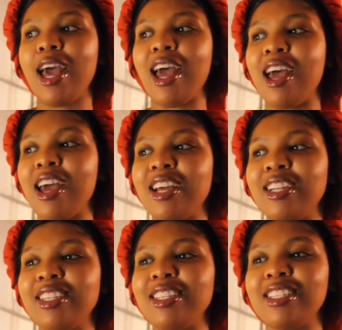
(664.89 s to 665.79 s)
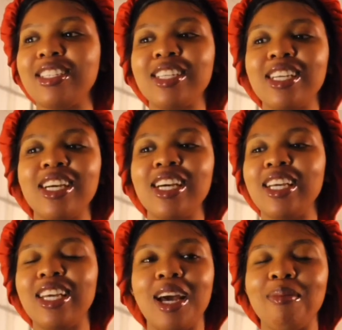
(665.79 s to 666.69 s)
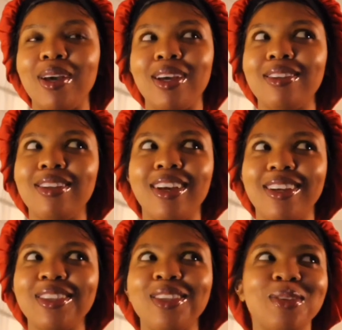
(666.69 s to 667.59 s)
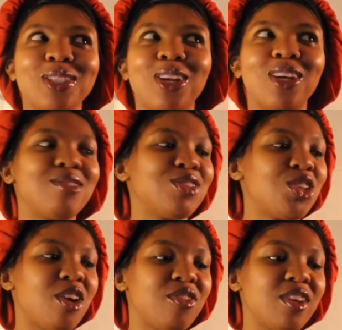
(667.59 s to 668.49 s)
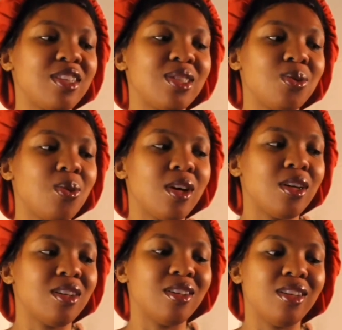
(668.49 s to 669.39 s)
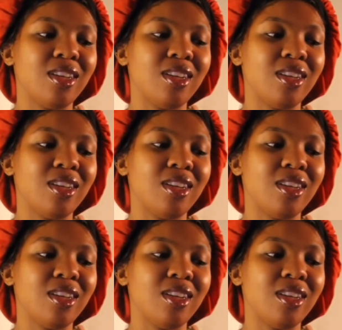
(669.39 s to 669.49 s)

And yeah, man, like there was a lot of traffic as well,